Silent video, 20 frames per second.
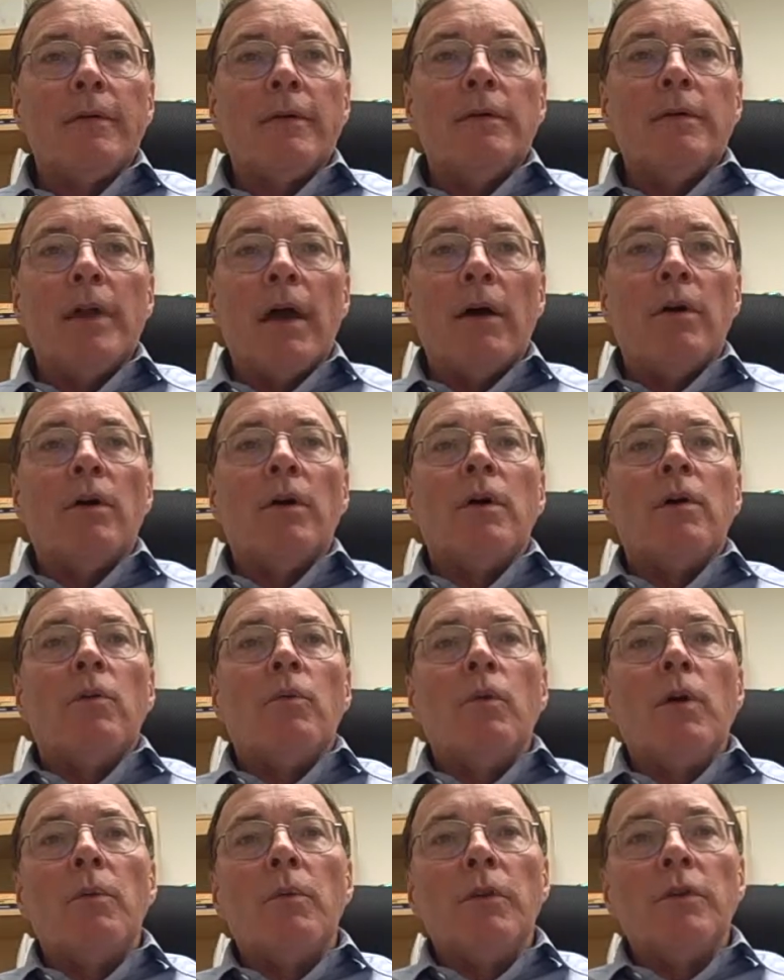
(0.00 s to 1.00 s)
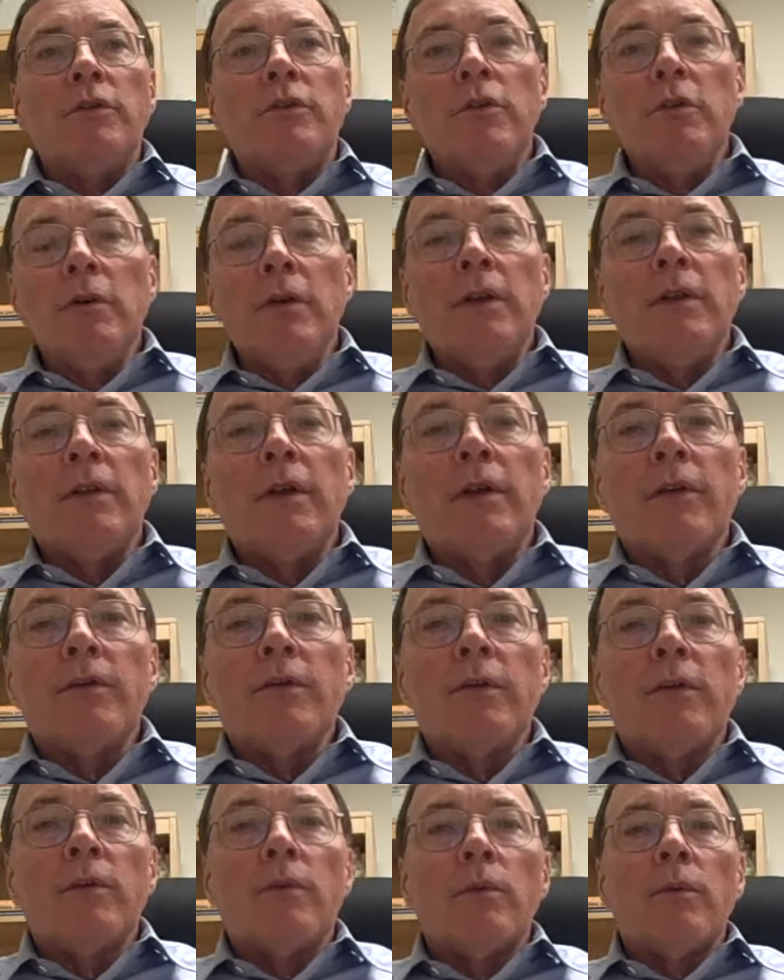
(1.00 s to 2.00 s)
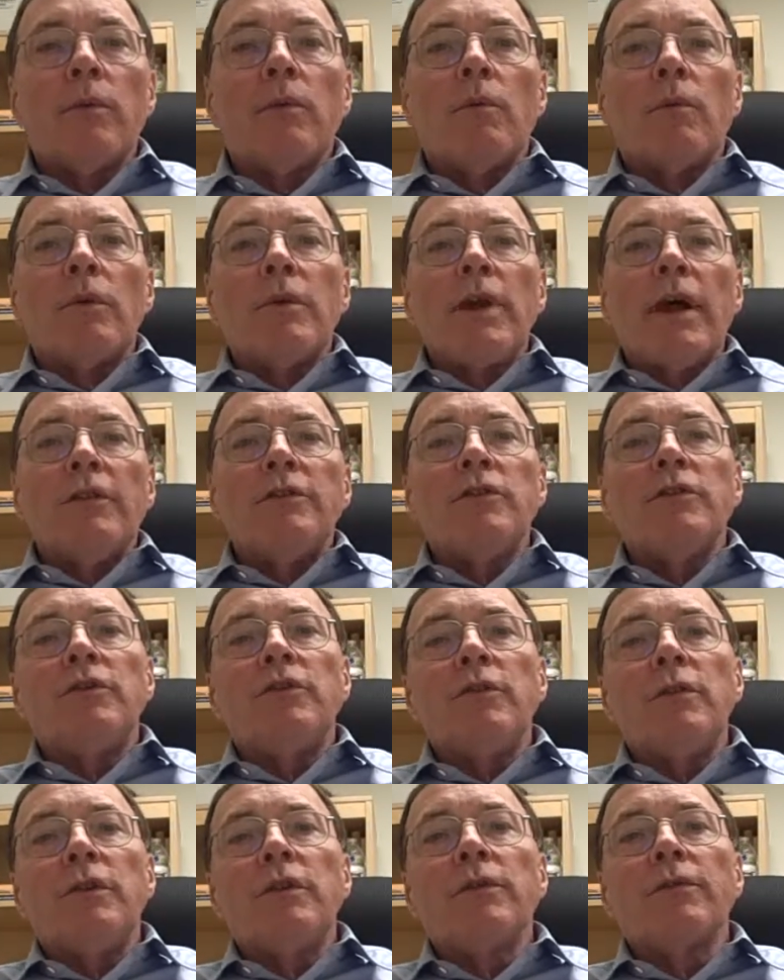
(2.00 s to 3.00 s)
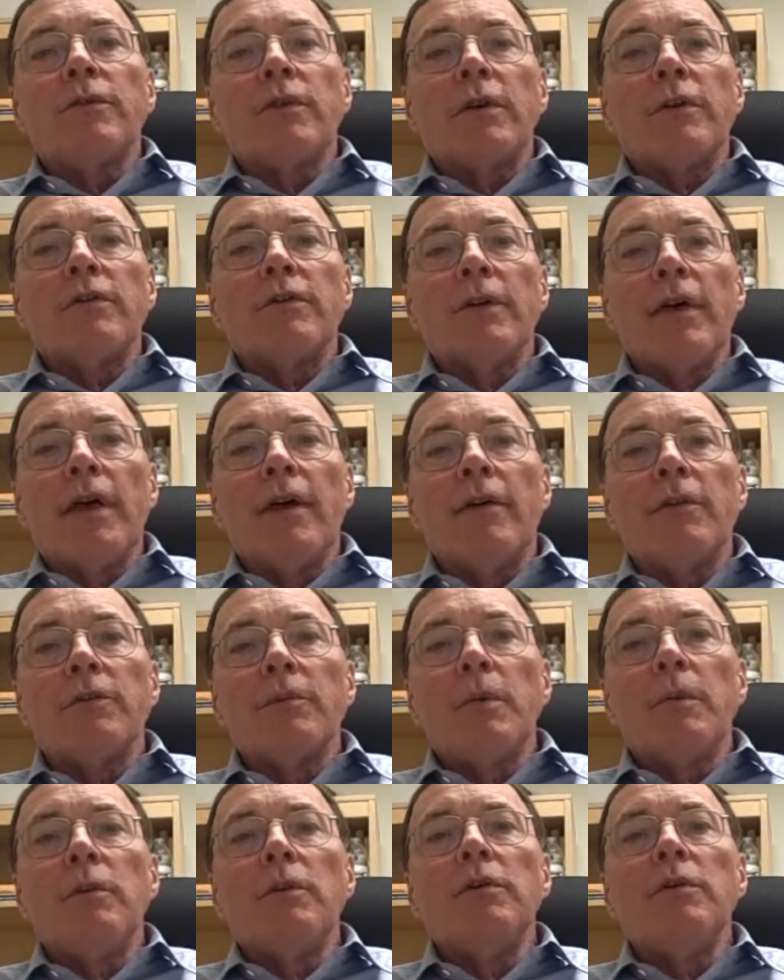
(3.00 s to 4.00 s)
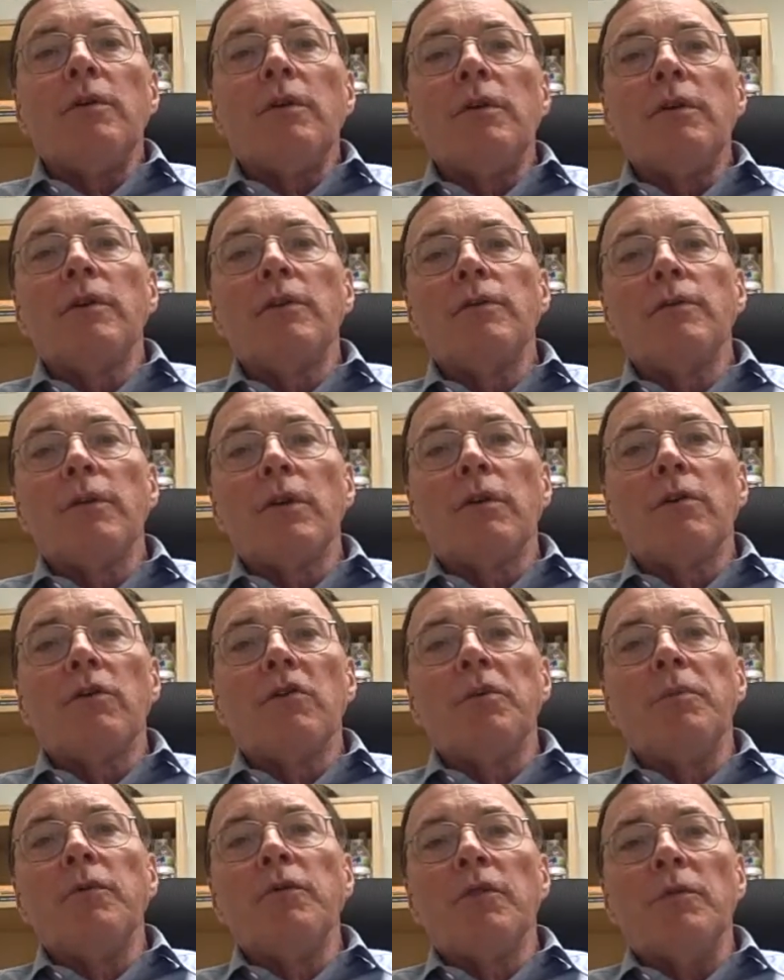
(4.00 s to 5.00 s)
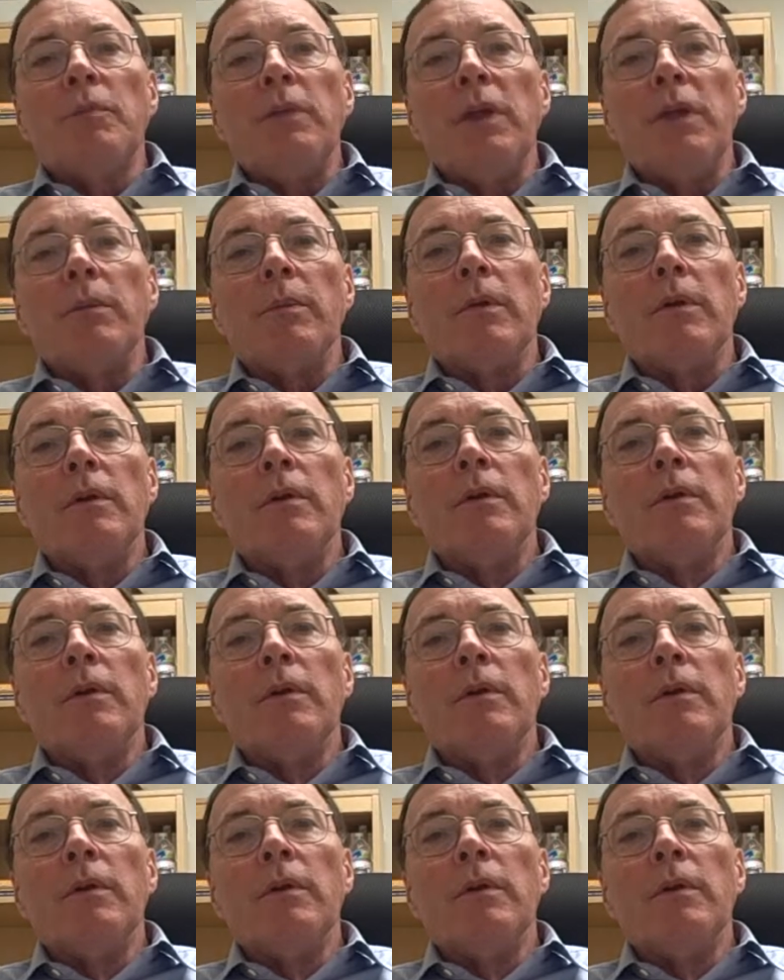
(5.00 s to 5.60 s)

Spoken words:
Now, when we're doing this, we're not just doing this for ourselves, but we're doing this for groups of people.